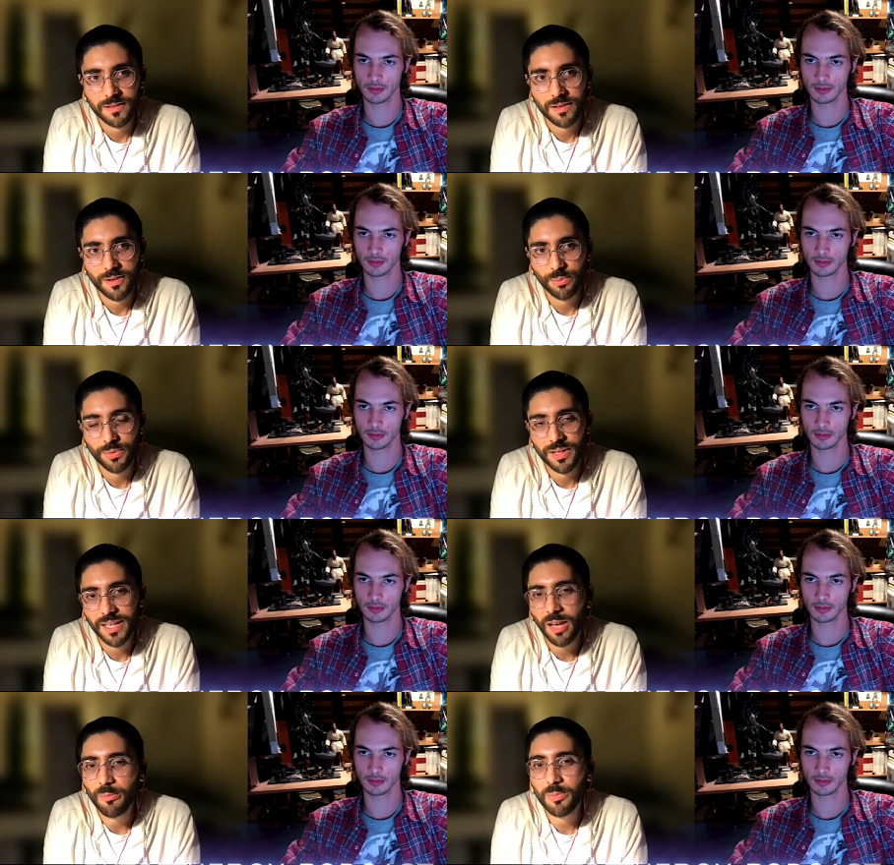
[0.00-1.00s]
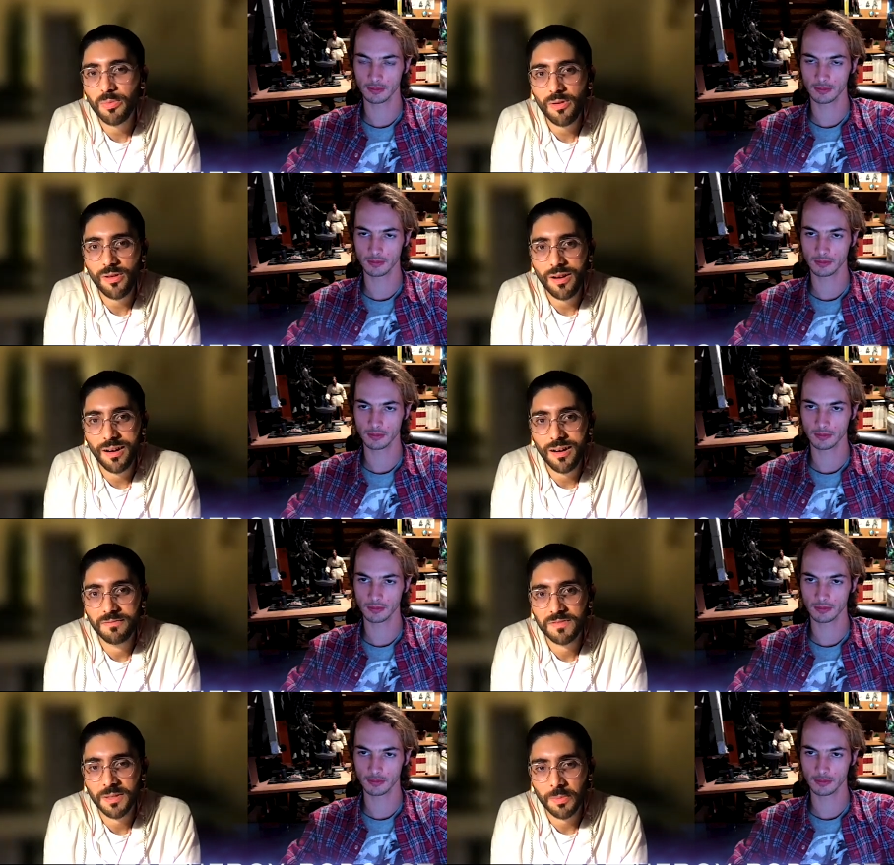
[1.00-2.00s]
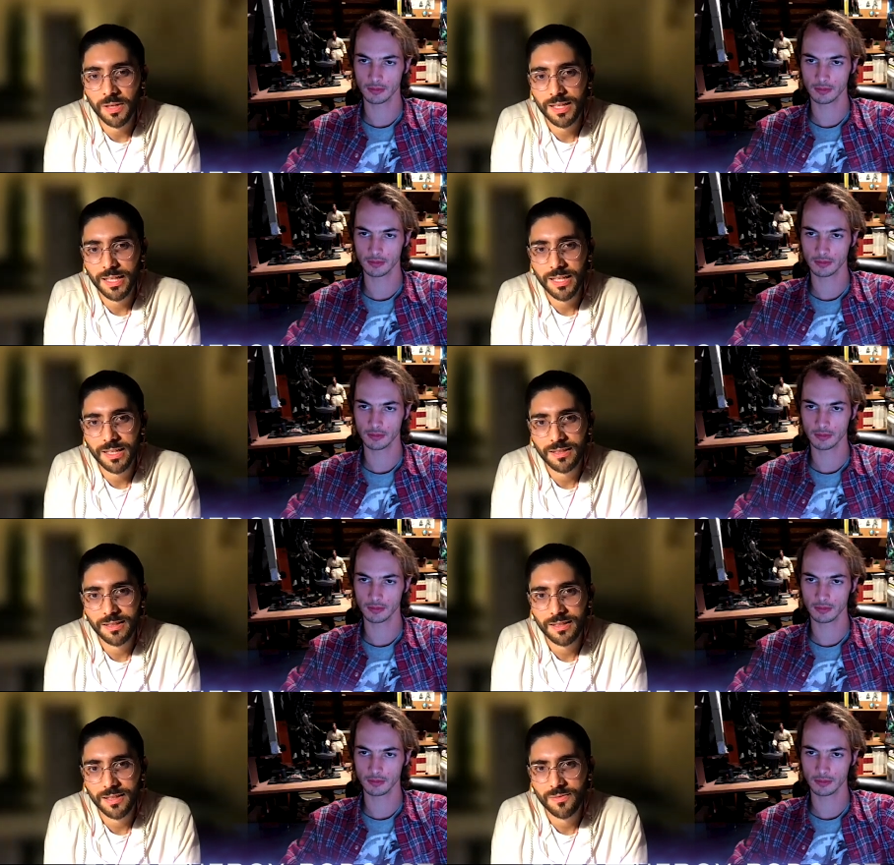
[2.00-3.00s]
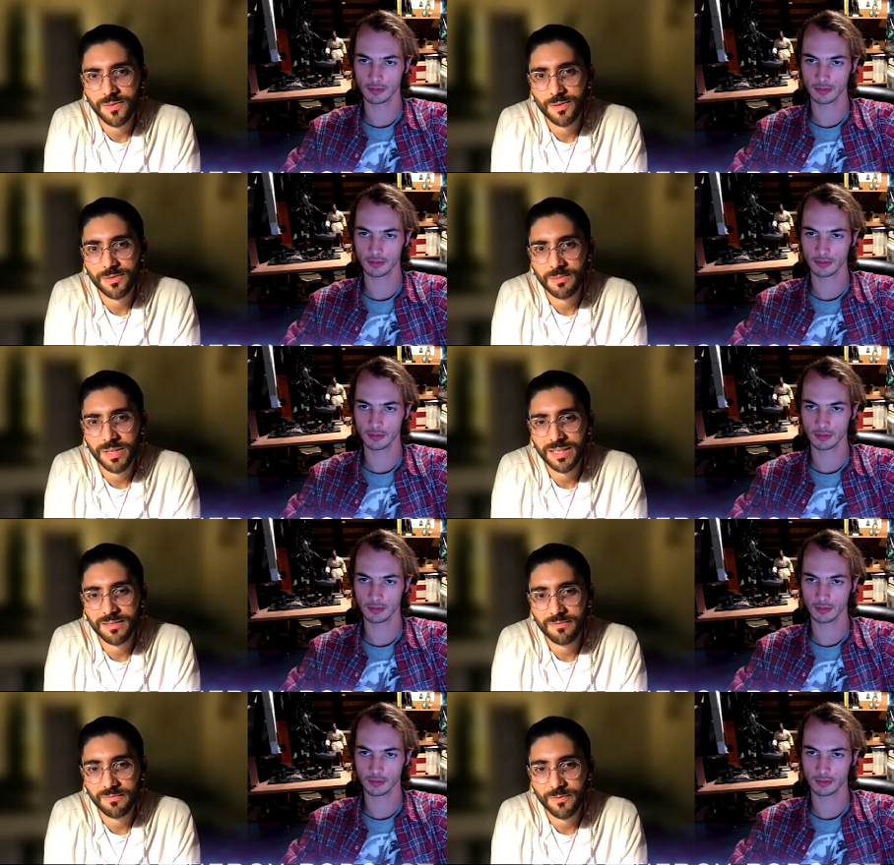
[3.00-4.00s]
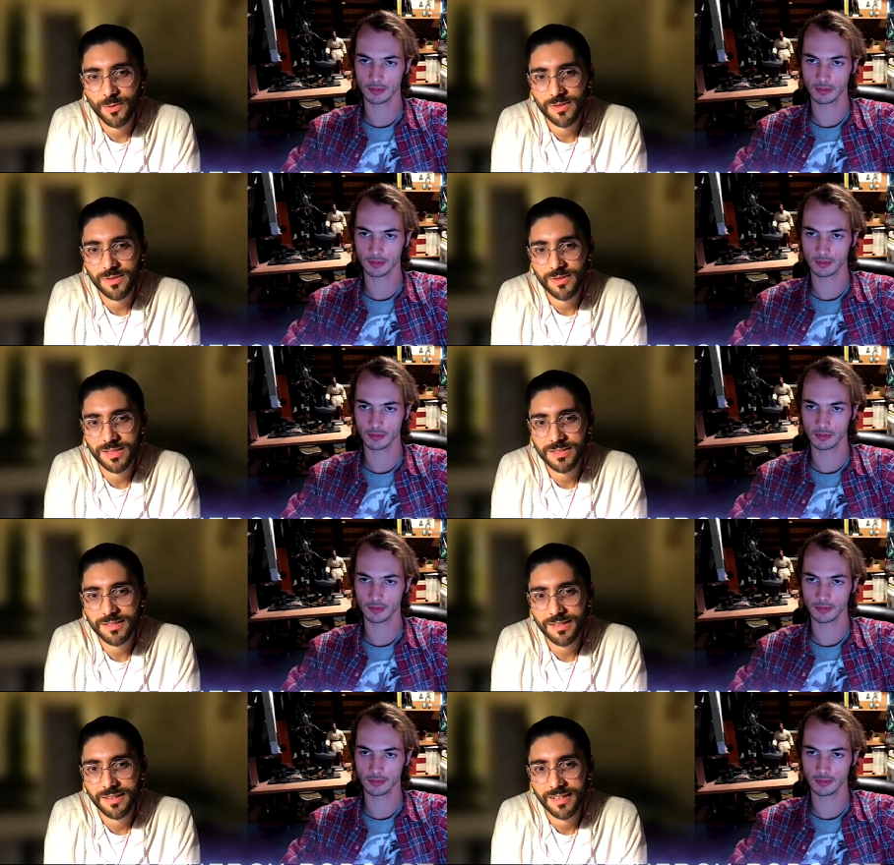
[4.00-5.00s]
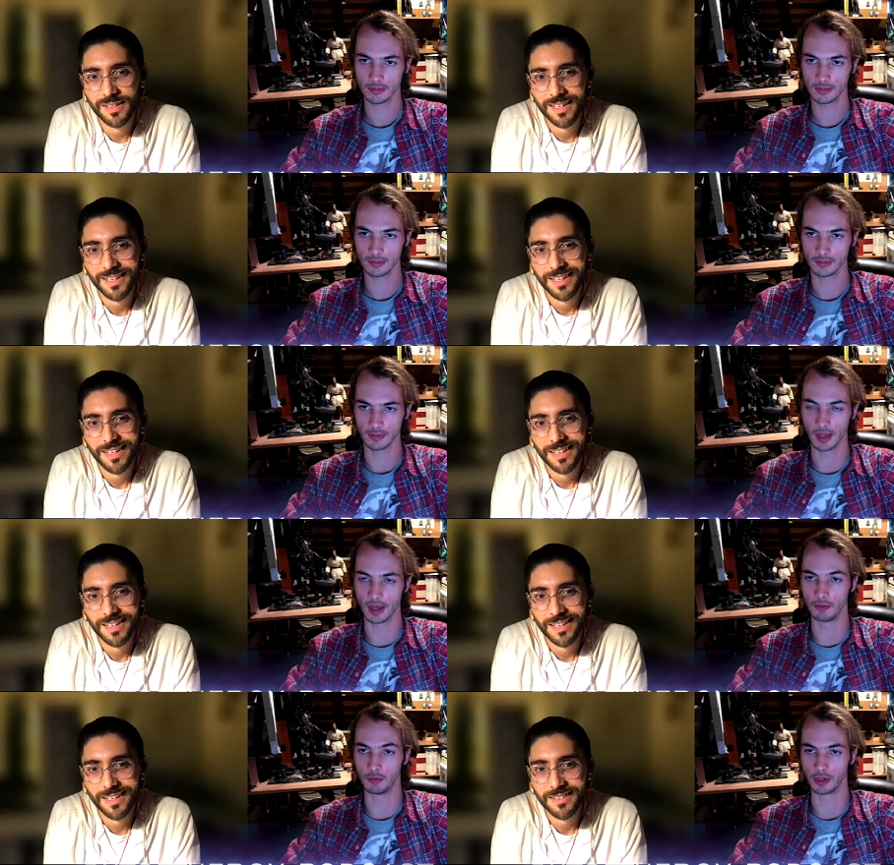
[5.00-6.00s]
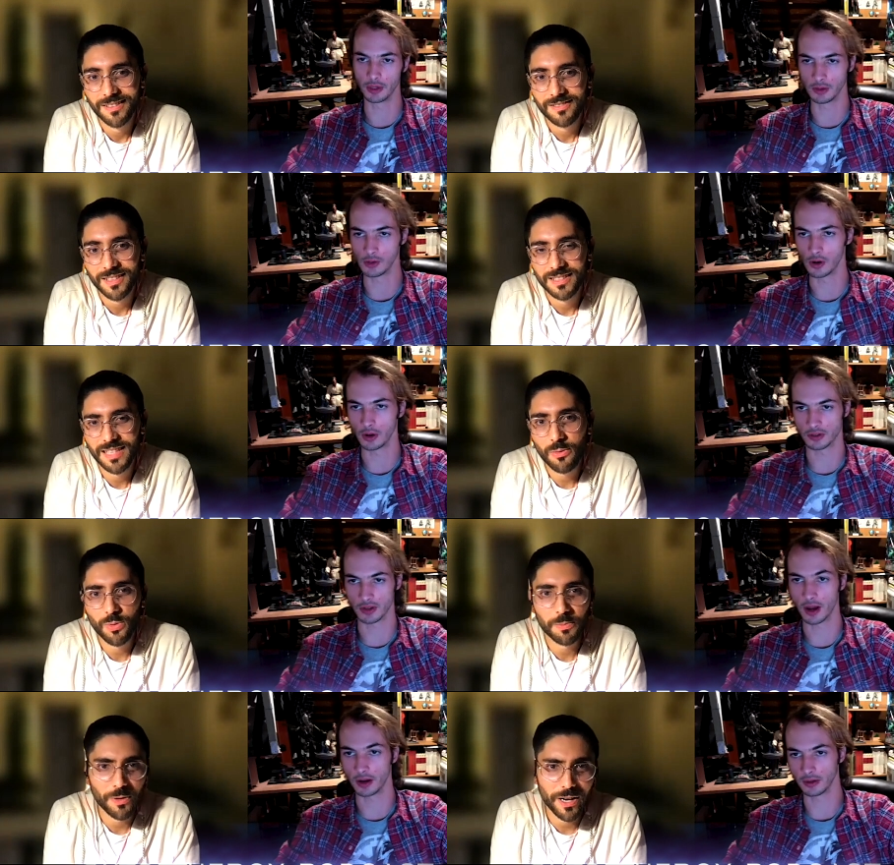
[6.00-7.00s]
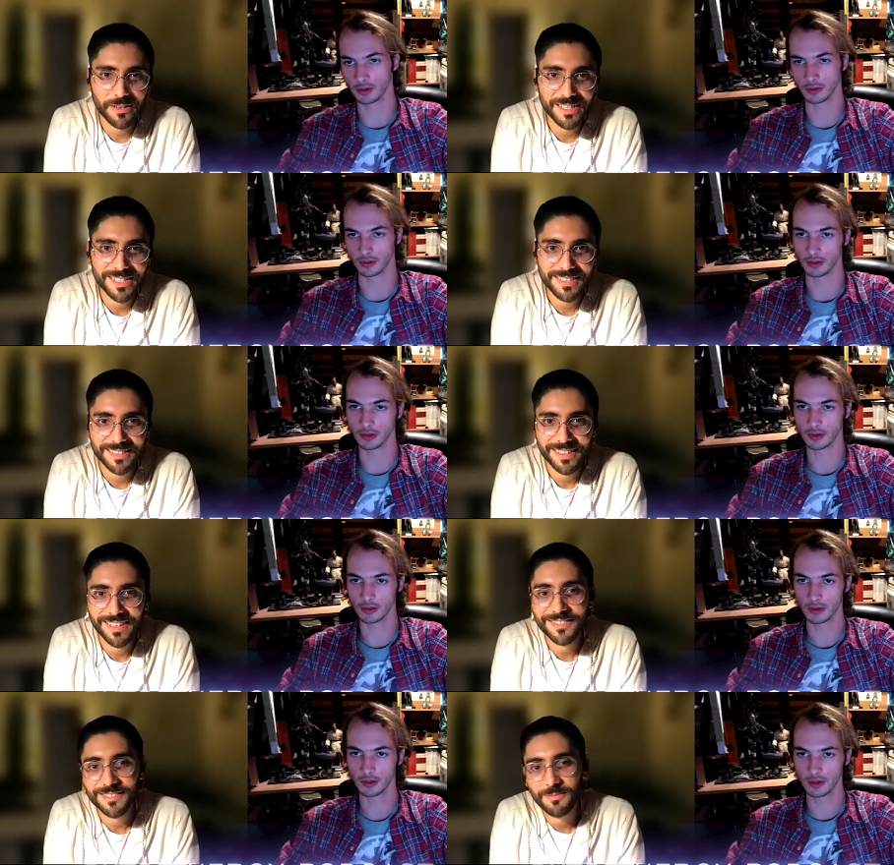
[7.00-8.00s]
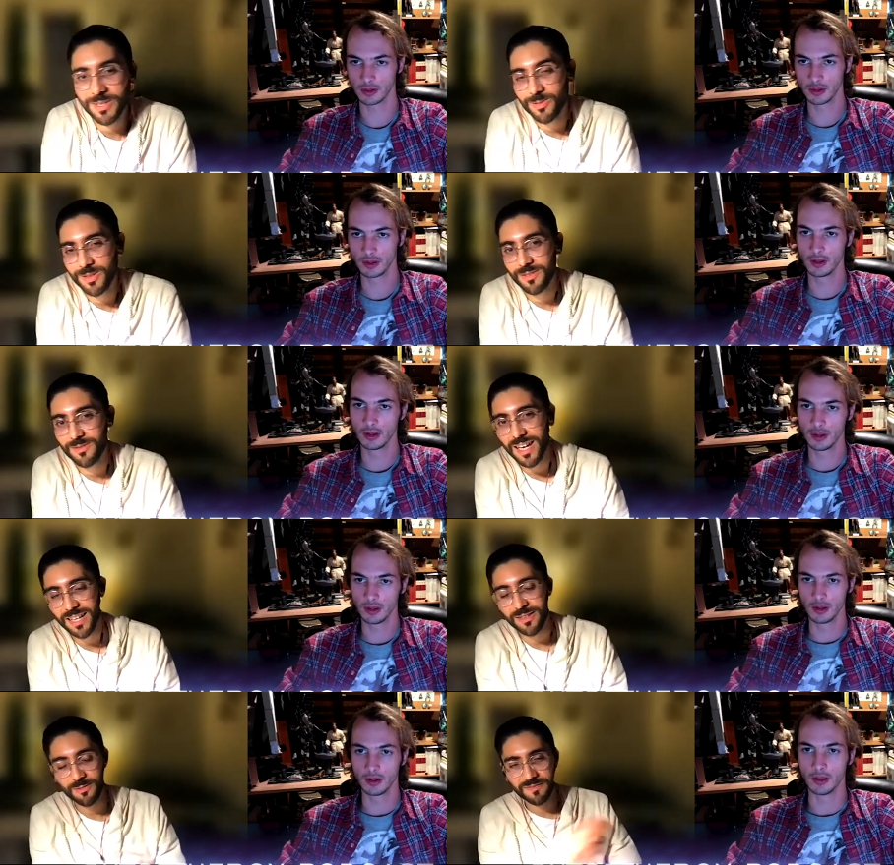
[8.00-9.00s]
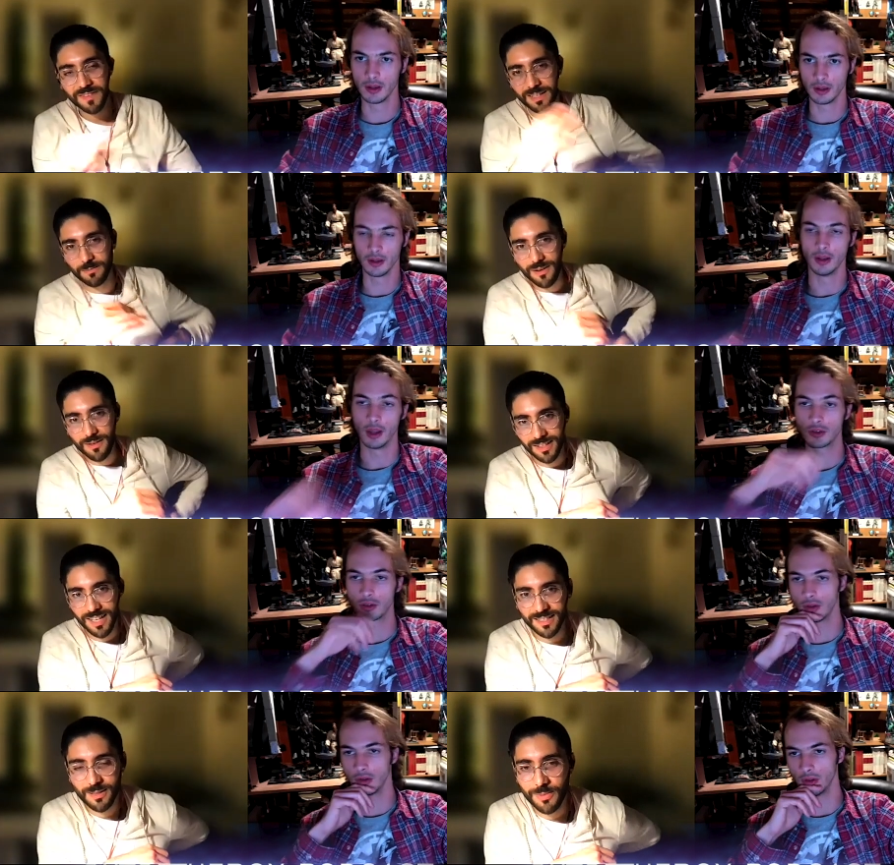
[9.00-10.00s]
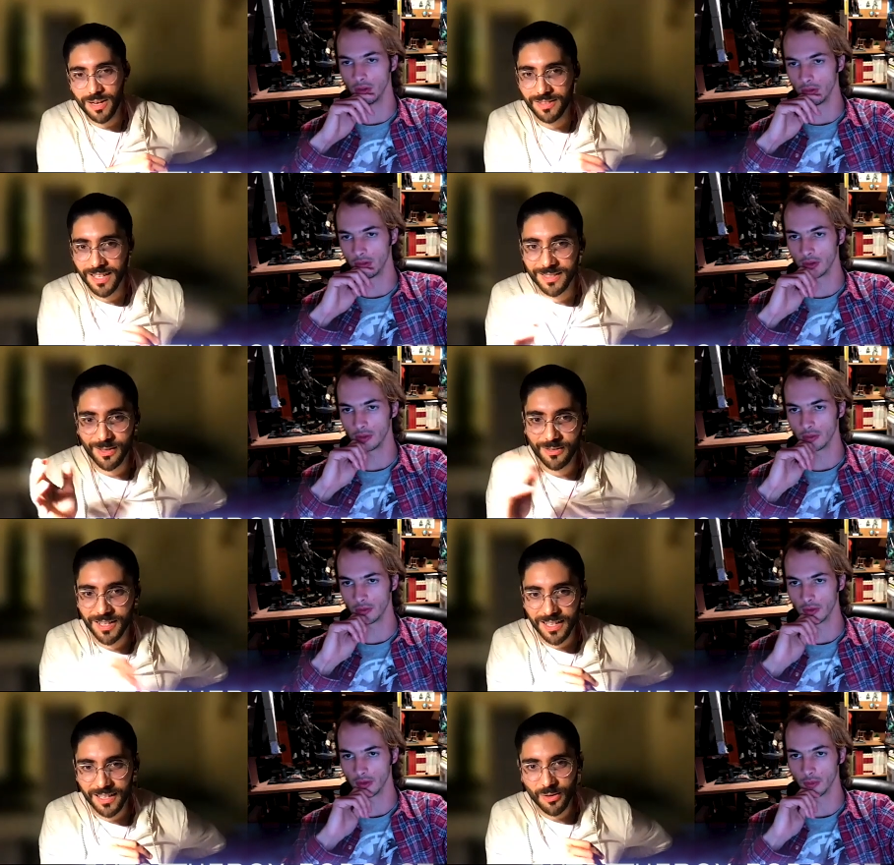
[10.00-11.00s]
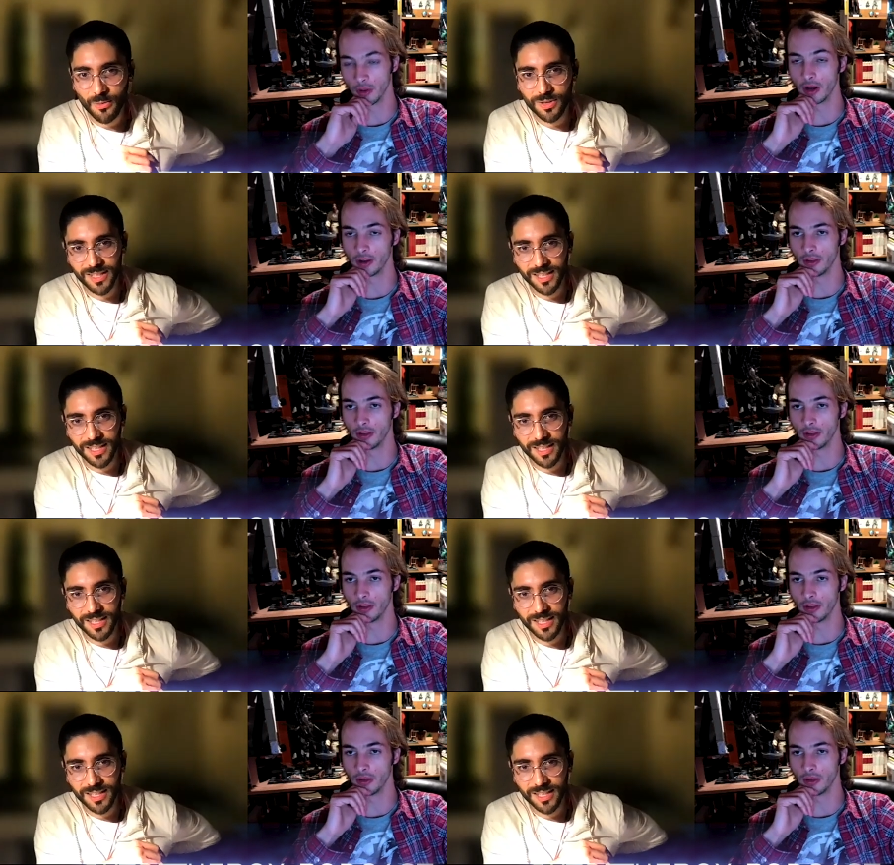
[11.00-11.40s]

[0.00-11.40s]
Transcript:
Speaker 1: are we capable of communicating in the fourth domain, fourth dimension.
Speaker 2: Yeah, if we you can, know, is
Speaker 1: that um what prayer is? You know, it makes me think of that. I know we've had a podcast about that, so don't want to get too